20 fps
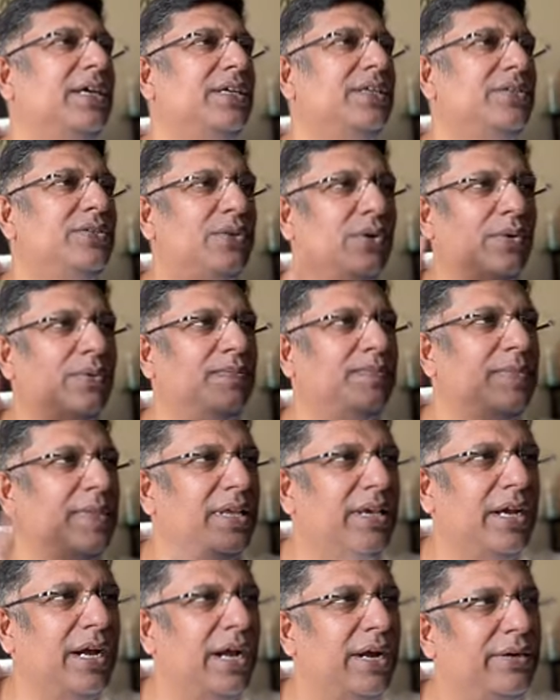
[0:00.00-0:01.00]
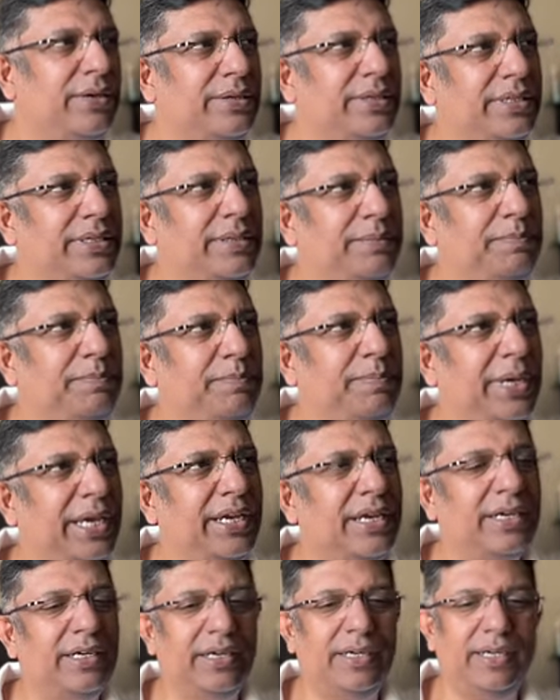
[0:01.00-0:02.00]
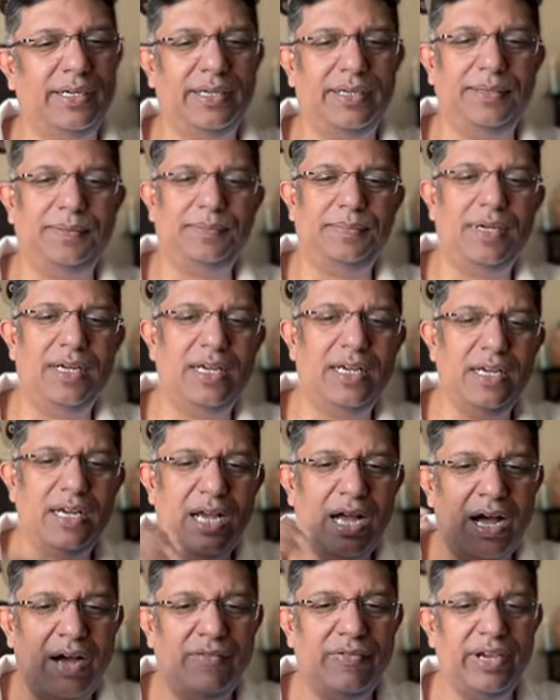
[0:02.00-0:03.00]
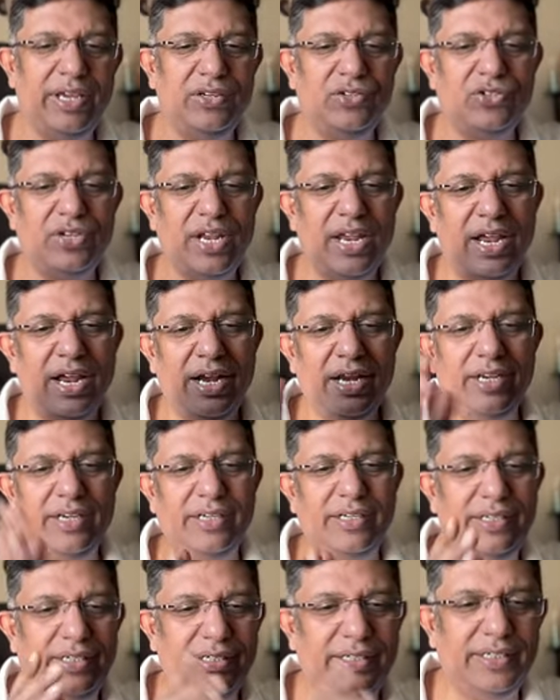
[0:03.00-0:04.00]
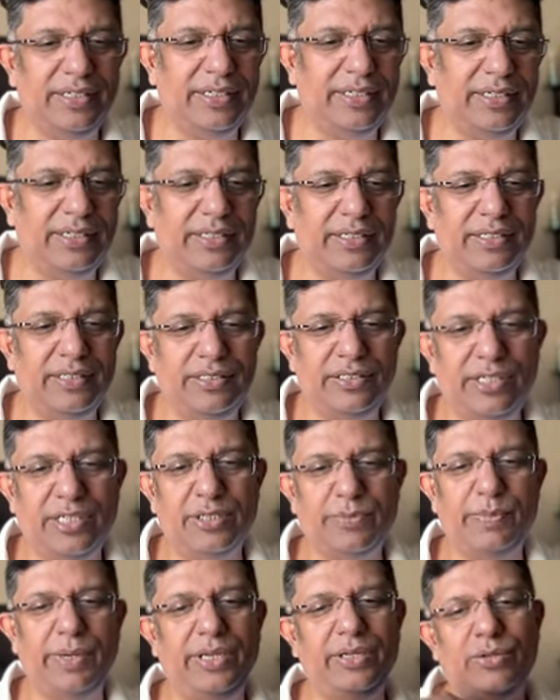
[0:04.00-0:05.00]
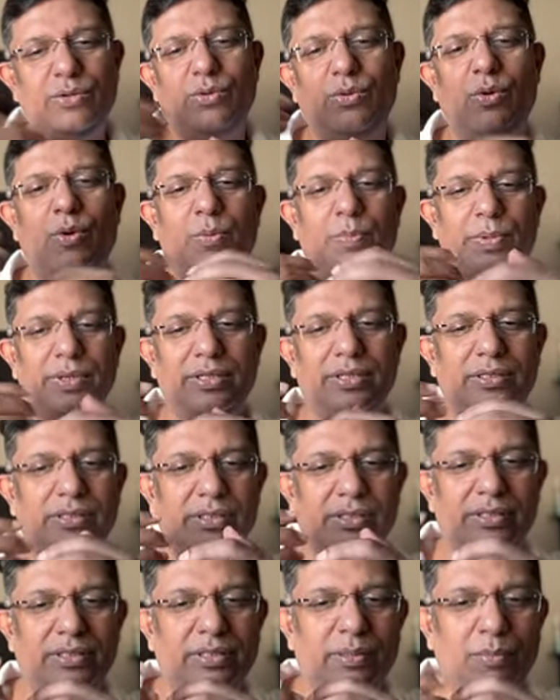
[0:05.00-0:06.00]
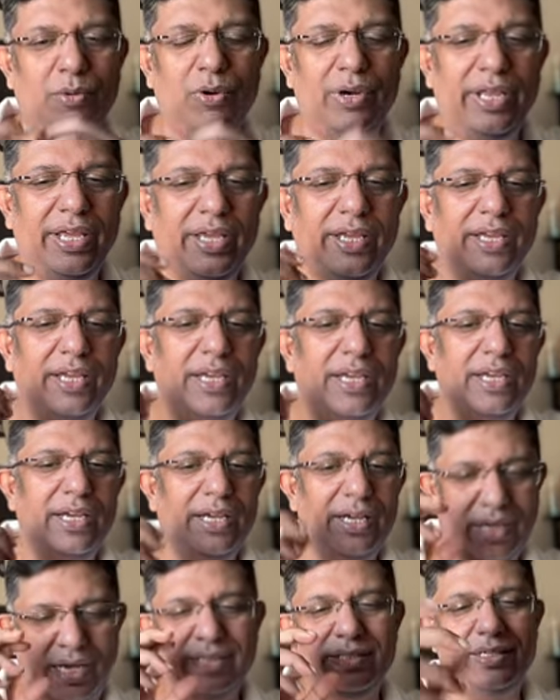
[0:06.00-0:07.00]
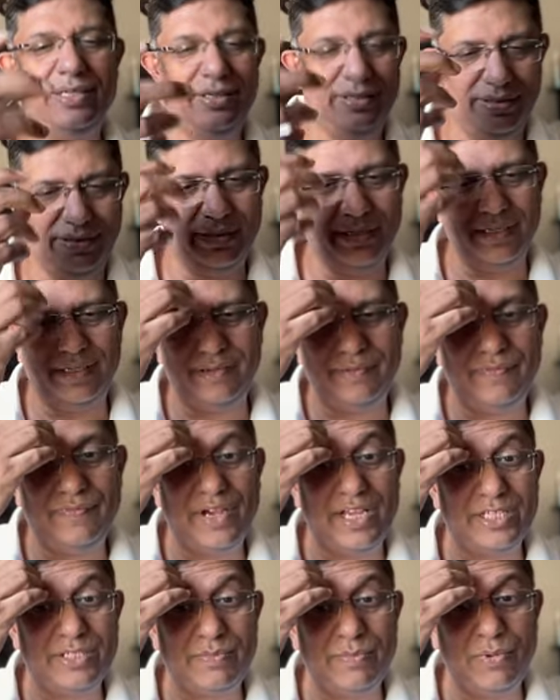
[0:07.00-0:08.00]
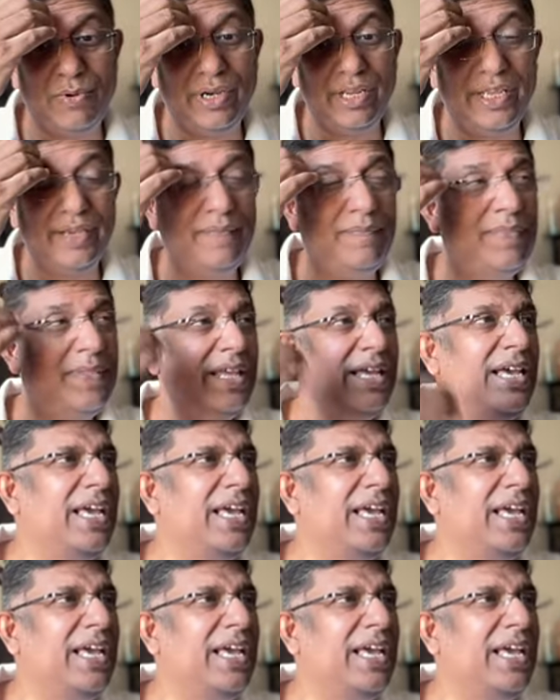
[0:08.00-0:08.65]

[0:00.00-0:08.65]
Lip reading: So I would pick Avesh and Jasprit to open the bowling, as in fast bowling.